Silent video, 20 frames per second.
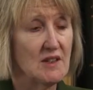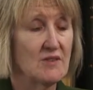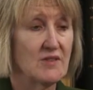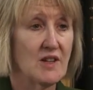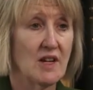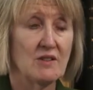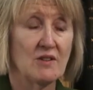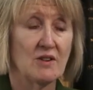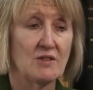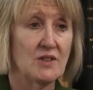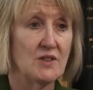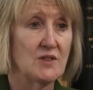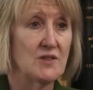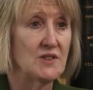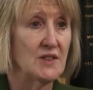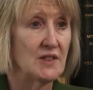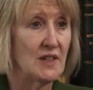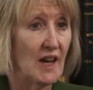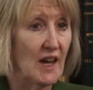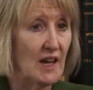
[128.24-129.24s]
they're not
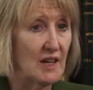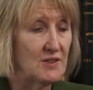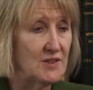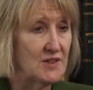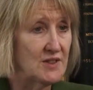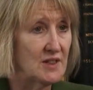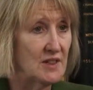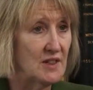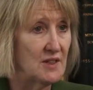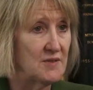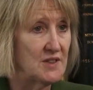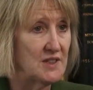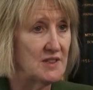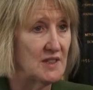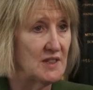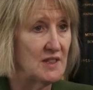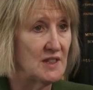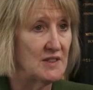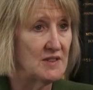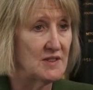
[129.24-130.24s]
using health
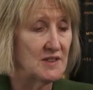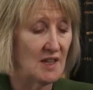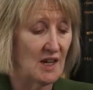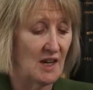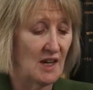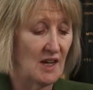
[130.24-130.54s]
services,